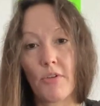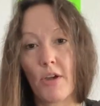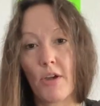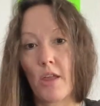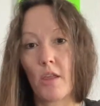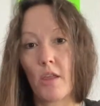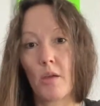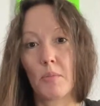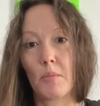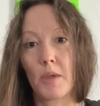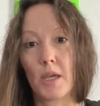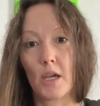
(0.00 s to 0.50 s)

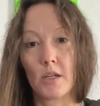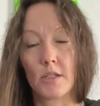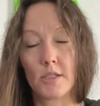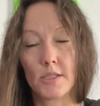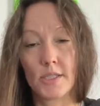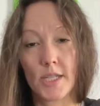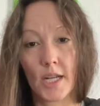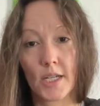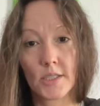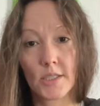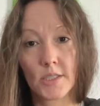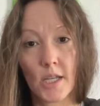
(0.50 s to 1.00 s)
follow me on
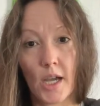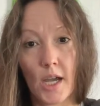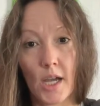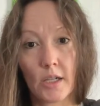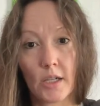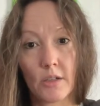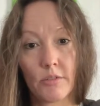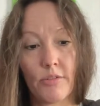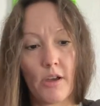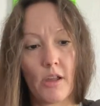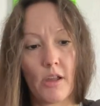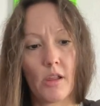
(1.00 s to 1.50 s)

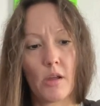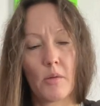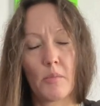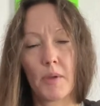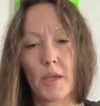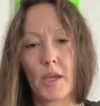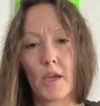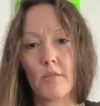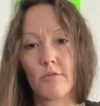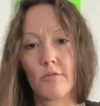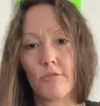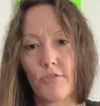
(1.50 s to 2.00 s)
TikTok, follow me on